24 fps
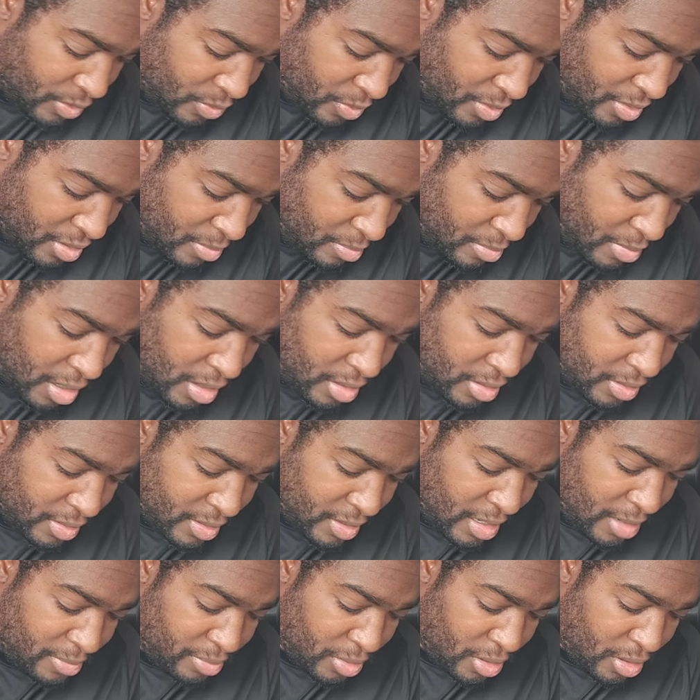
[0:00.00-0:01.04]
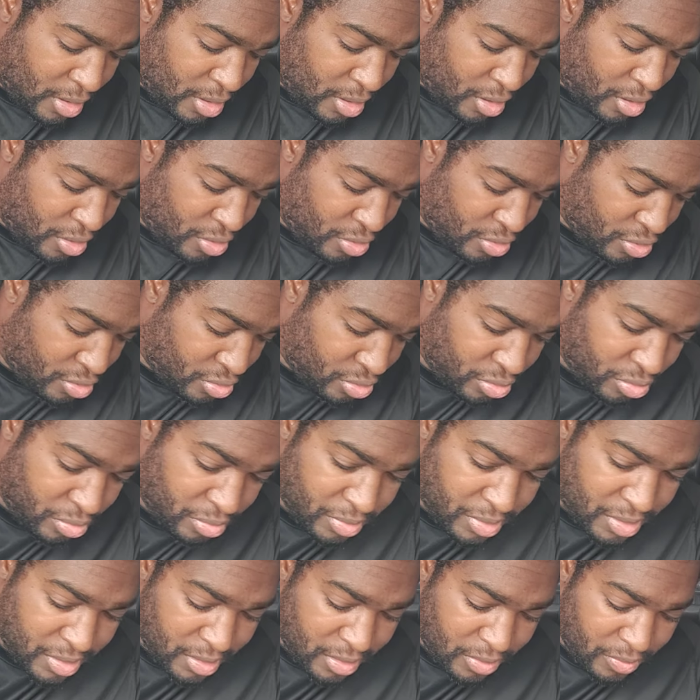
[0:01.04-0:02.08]
we done bought a couple of
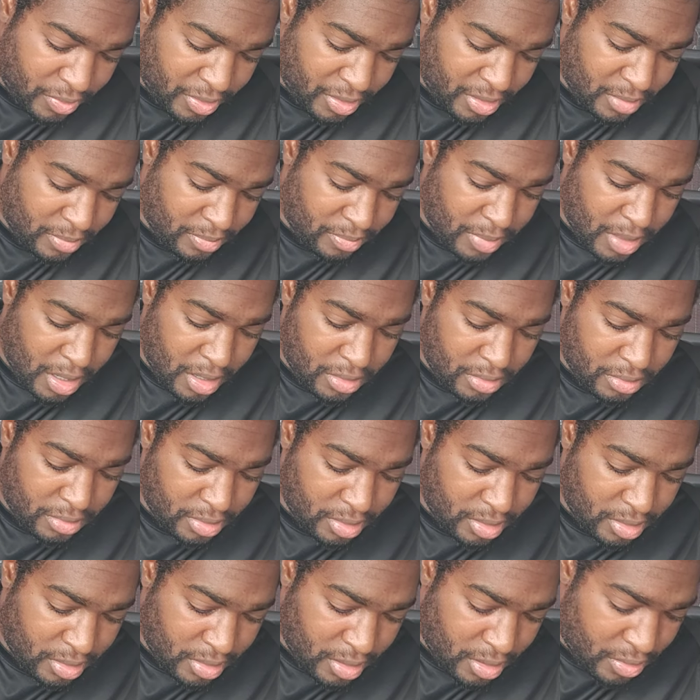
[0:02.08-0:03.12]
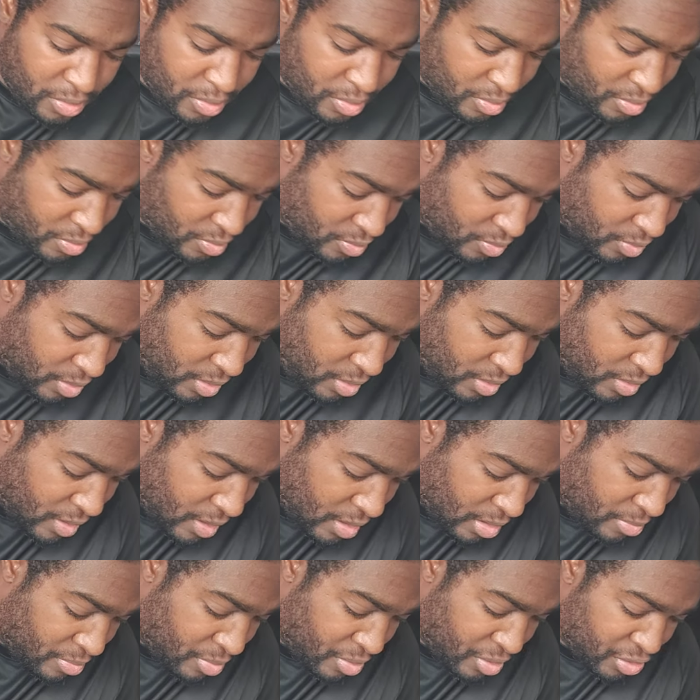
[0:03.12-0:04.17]
homes and we done bought, you know, we done
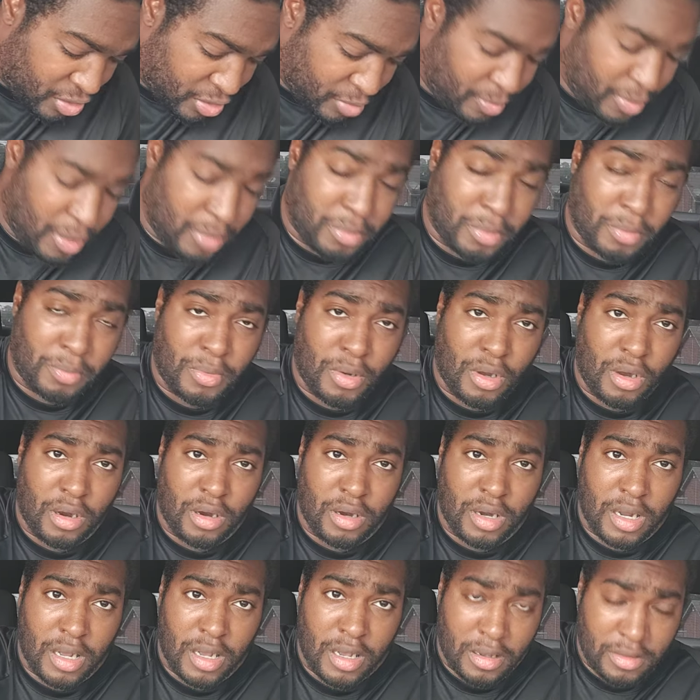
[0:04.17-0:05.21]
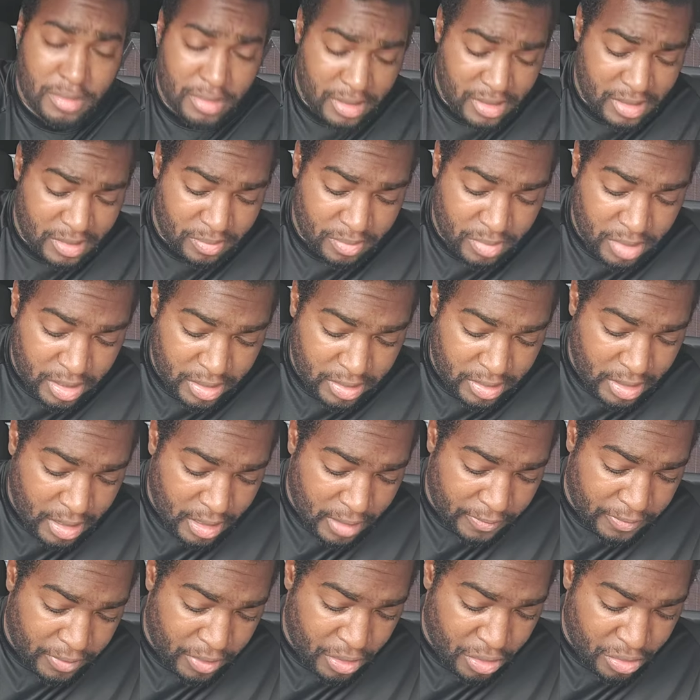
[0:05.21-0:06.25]
let a bunch of people borrow all this money
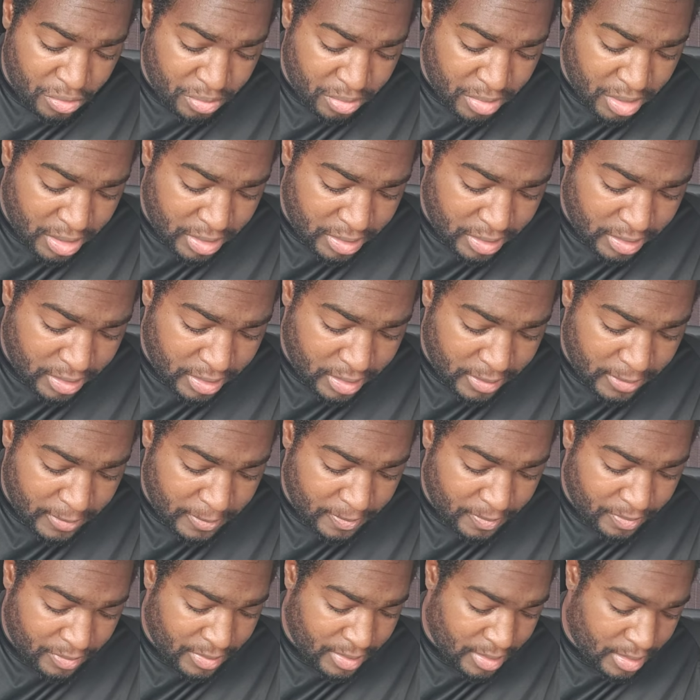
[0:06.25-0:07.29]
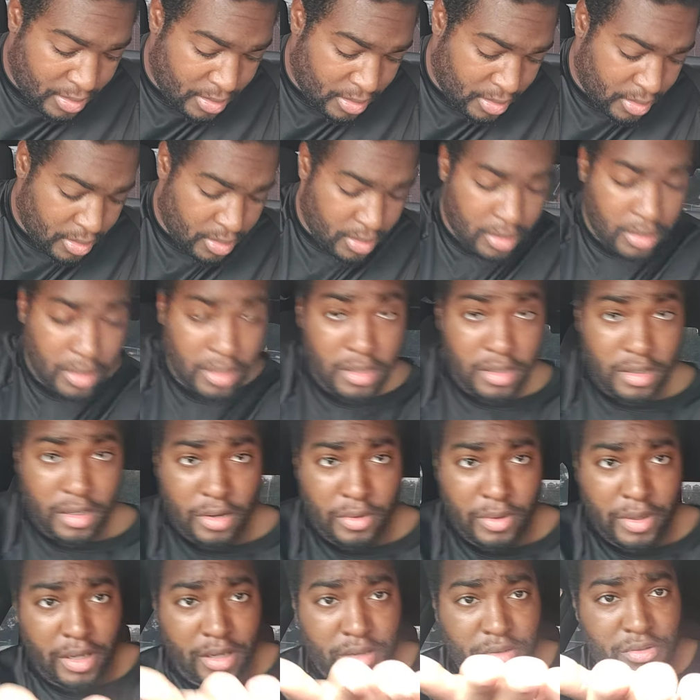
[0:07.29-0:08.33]
off your money. And here you
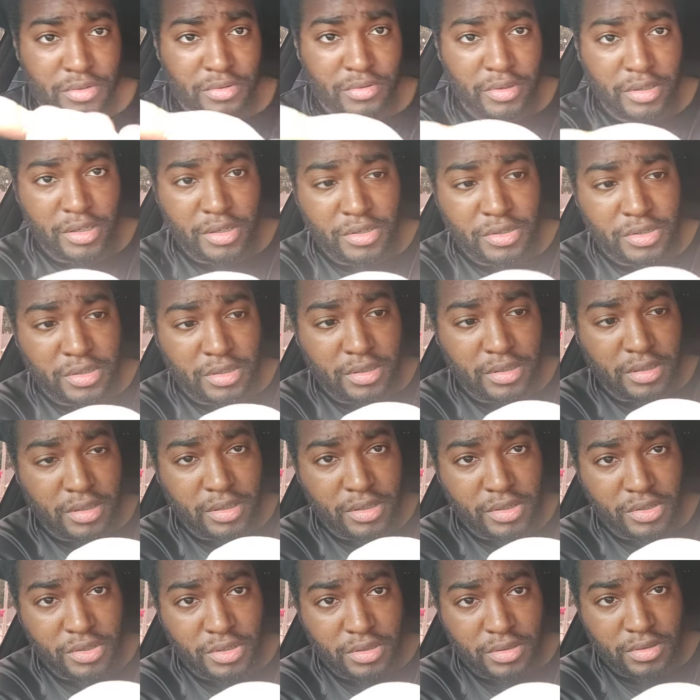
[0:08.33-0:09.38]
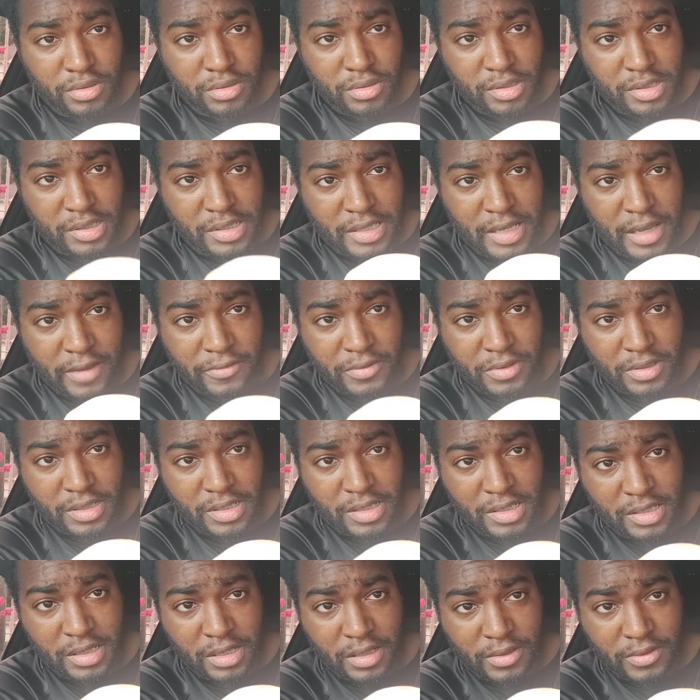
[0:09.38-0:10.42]
go, Andrew. Here's your, here's your, your seven
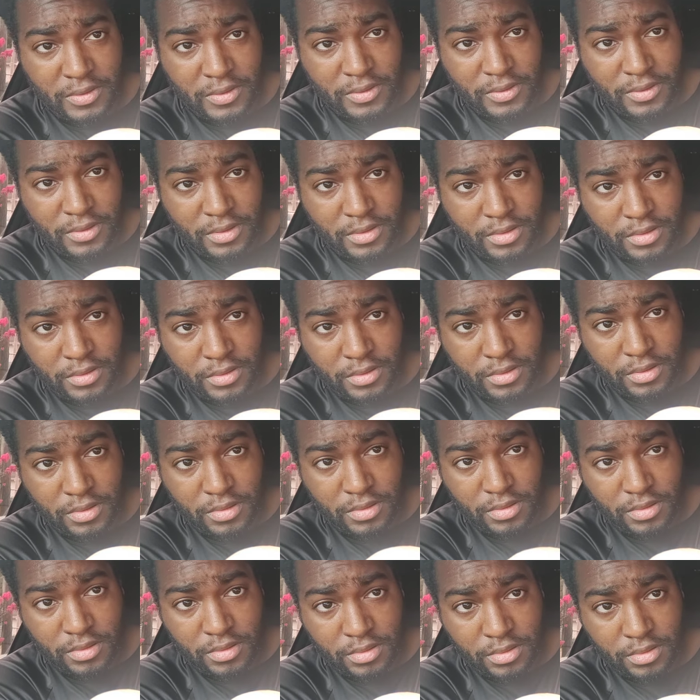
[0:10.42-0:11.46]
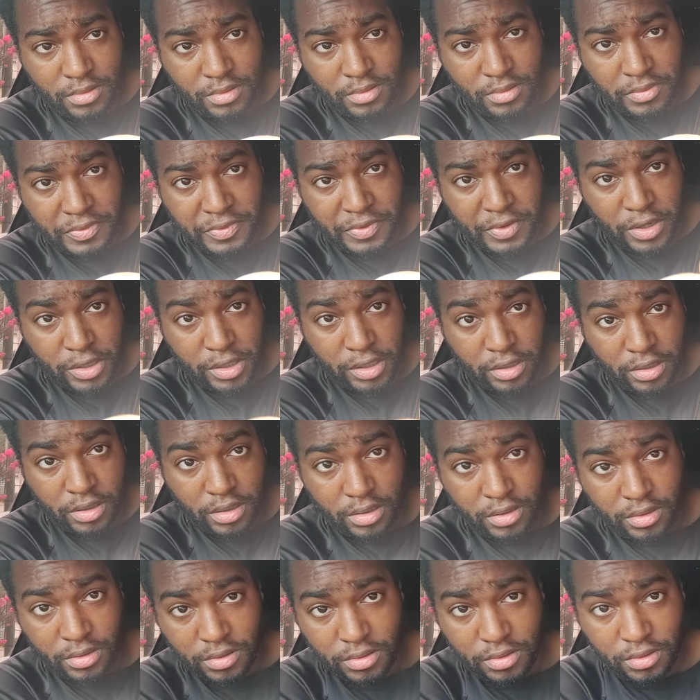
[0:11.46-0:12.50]
cent for the
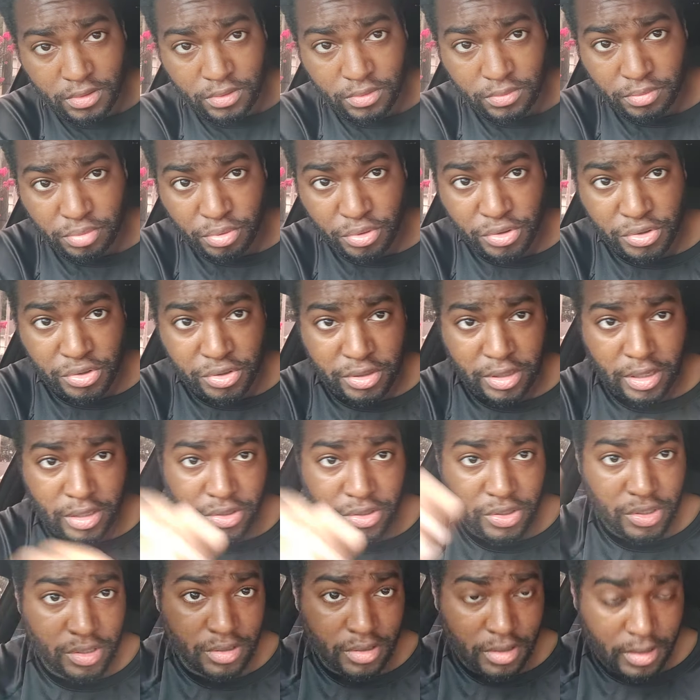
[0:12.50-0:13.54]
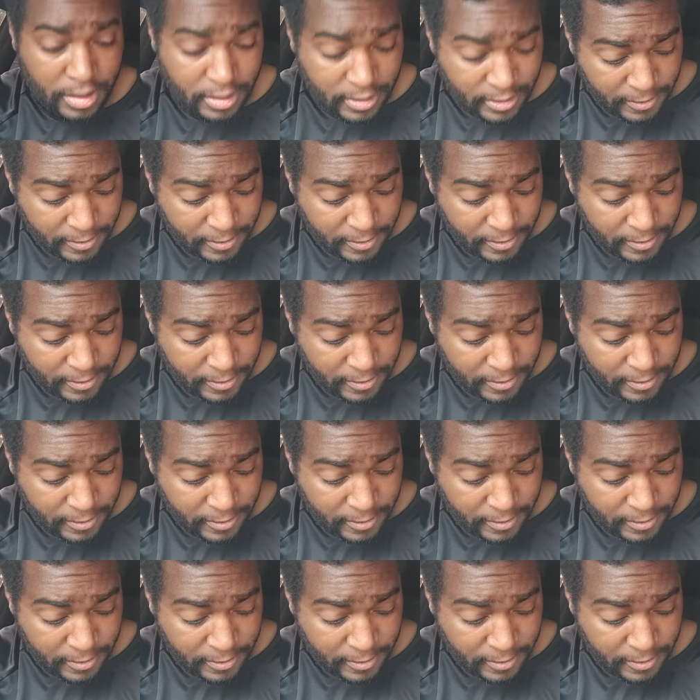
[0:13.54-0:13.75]
year. Appreciate you